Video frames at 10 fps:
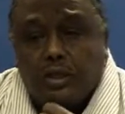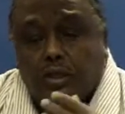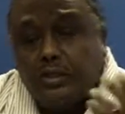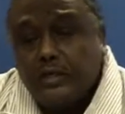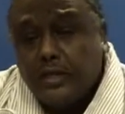
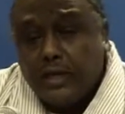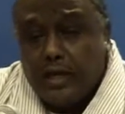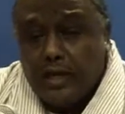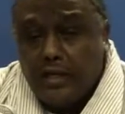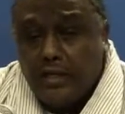And this is the
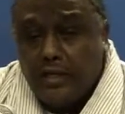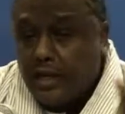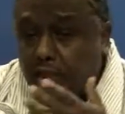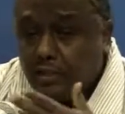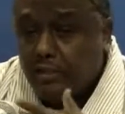kind,
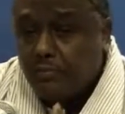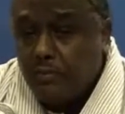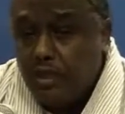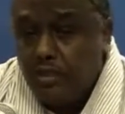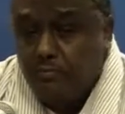as
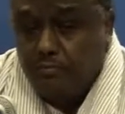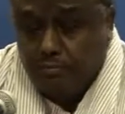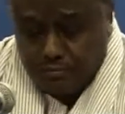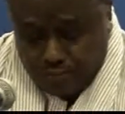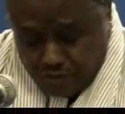my
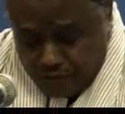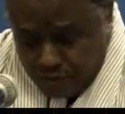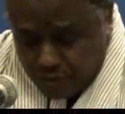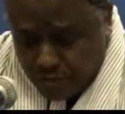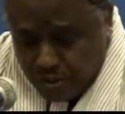
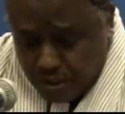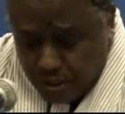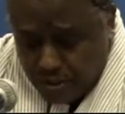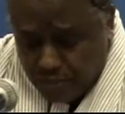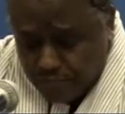previous
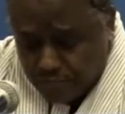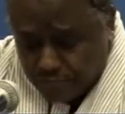speaker